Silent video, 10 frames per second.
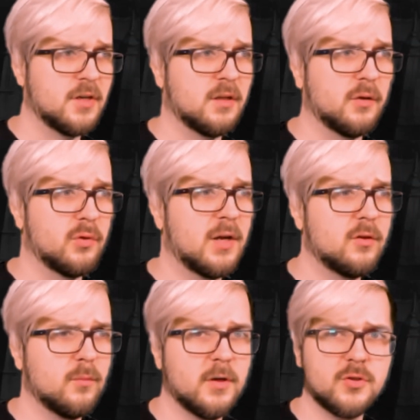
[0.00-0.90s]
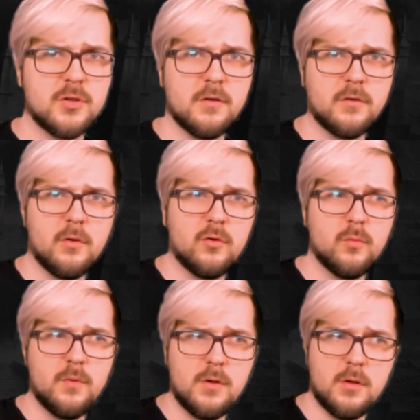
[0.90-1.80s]
card I would like to mention is going to
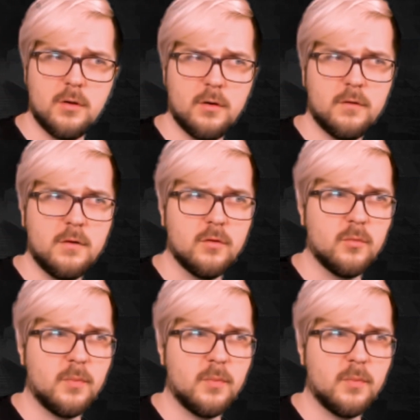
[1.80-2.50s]
be Seasoned